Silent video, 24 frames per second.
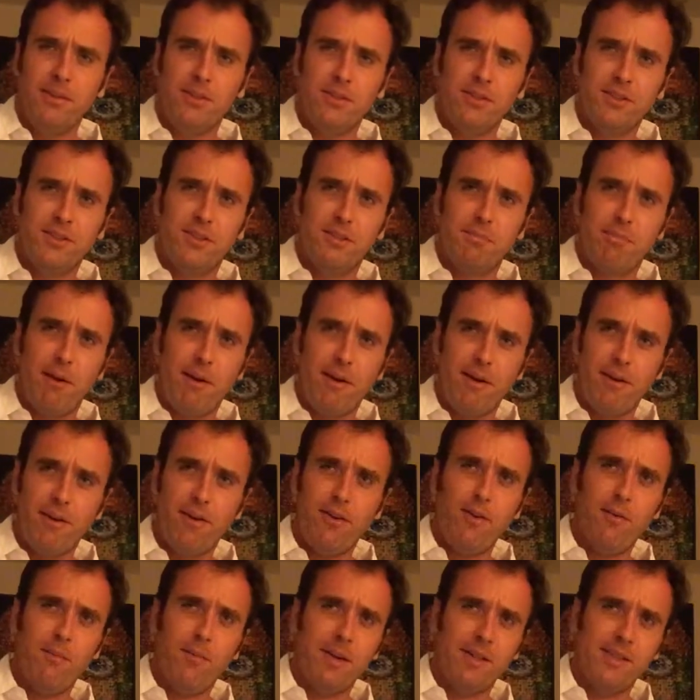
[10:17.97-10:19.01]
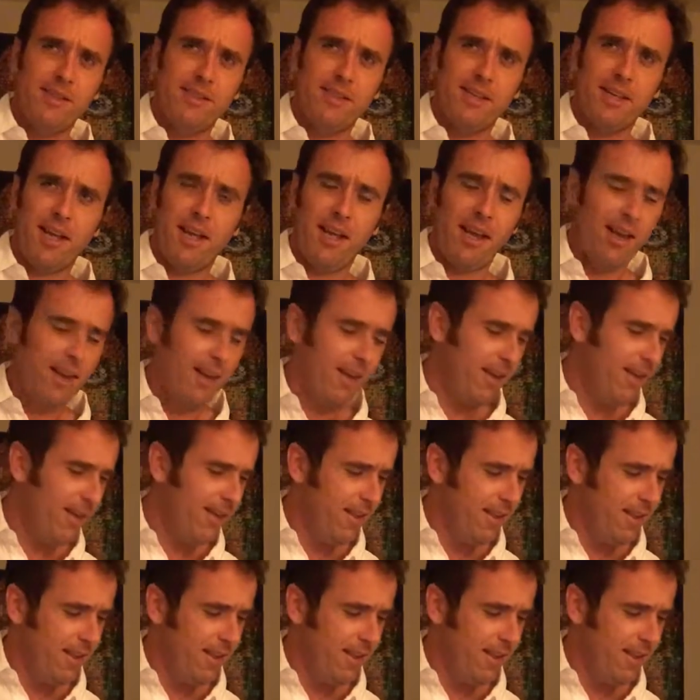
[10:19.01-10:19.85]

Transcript: should spare you my singing,